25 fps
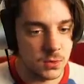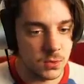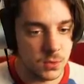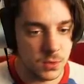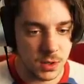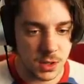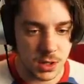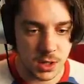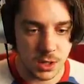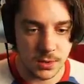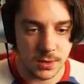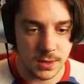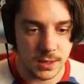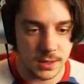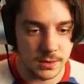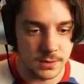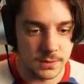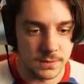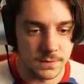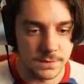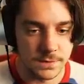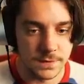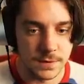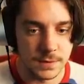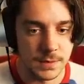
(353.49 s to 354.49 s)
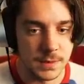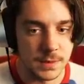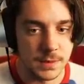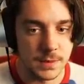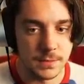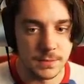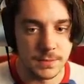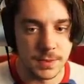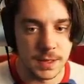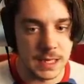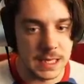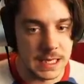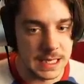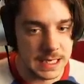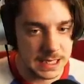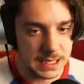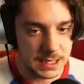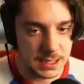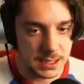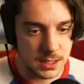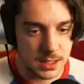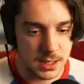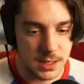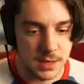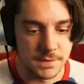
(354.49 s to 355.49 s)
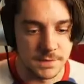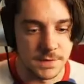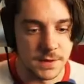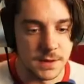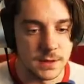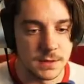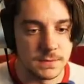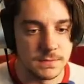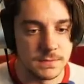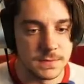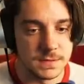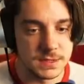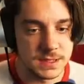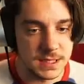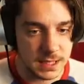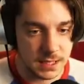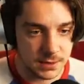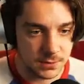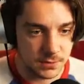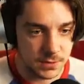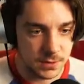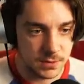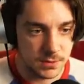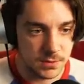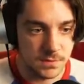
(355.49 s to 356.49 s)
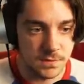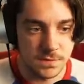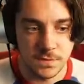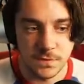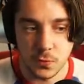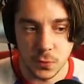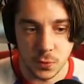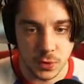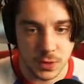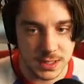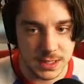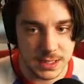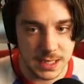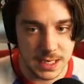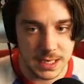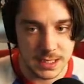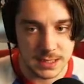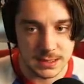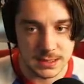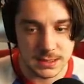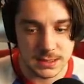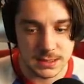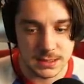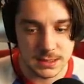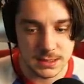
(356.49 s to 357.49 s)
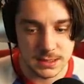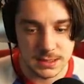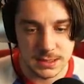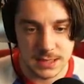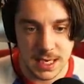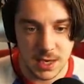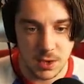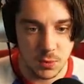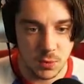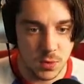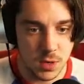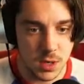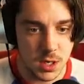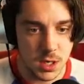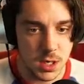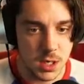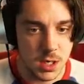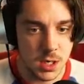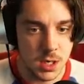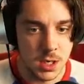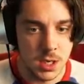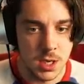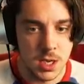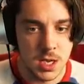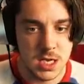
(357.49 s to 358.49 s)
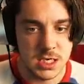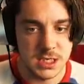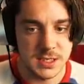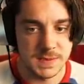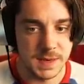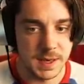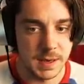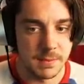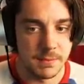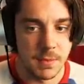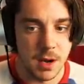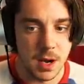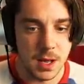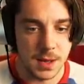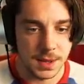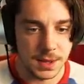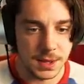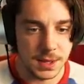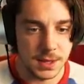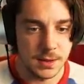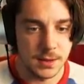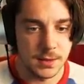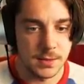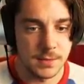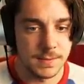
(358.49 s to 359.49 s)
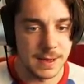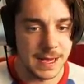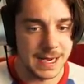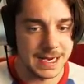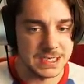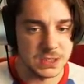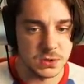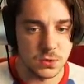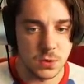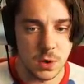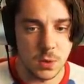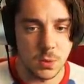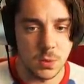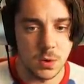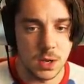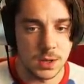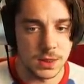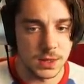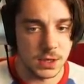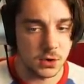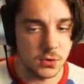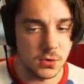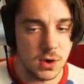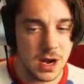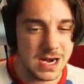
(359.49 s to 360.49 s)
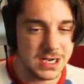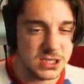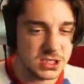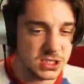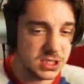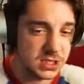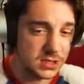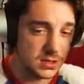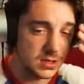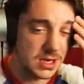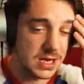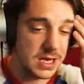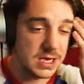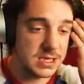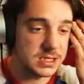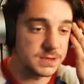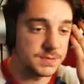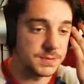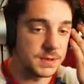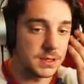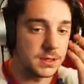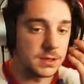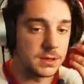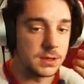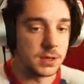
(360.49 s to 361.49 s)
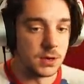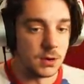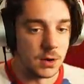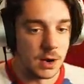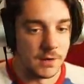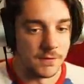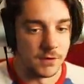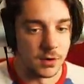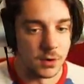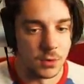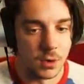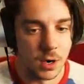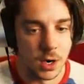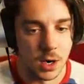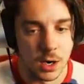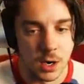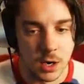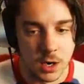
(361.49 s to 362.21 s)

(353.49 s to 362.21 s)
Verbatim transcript: We're going from the beginning of the second one. 40 days, day one. It's been a month. Back at square one, the crash still haunts me. They're everywhere.